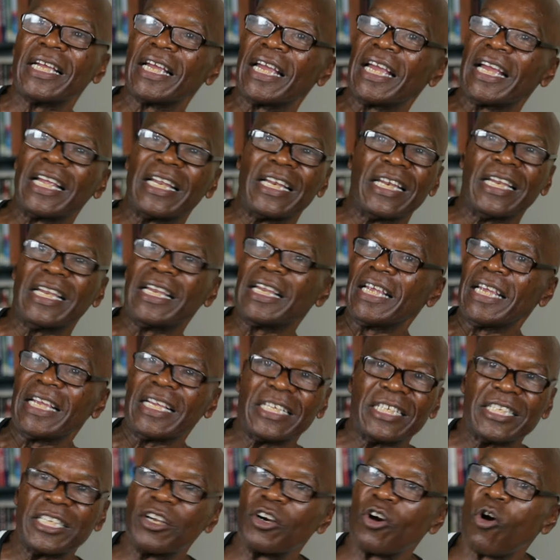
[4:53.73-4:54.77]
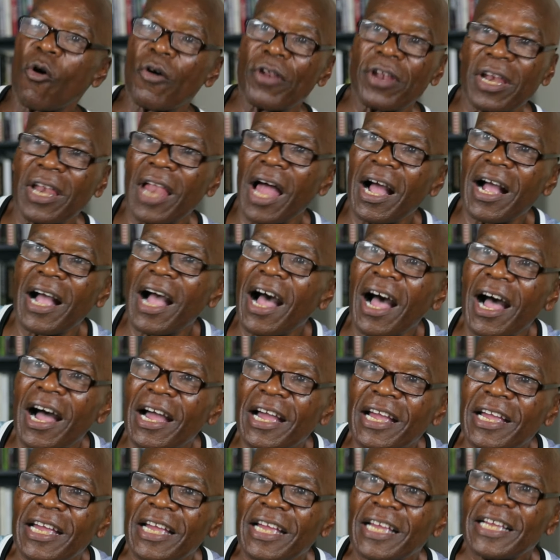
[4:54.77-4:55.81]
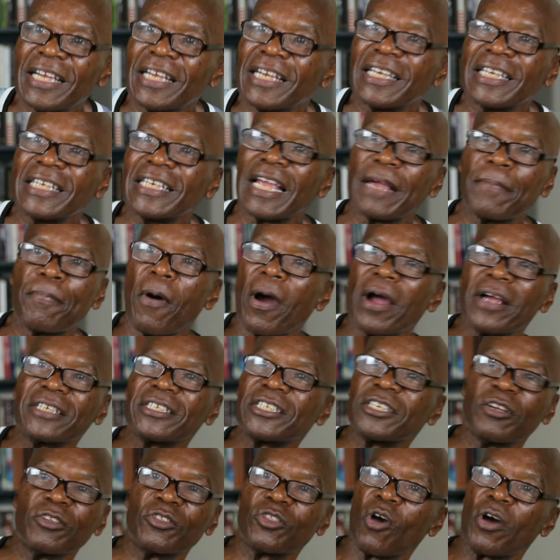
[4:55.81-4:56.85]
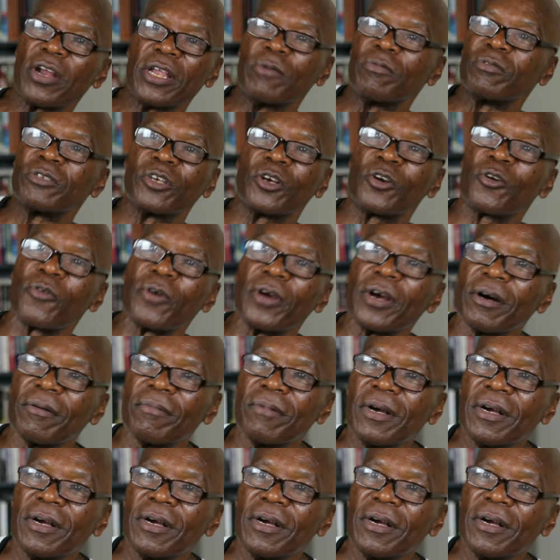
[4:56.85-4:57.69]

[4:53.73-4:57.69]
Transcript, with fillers: and still going to Lock High, they probably still thought he was a Crip.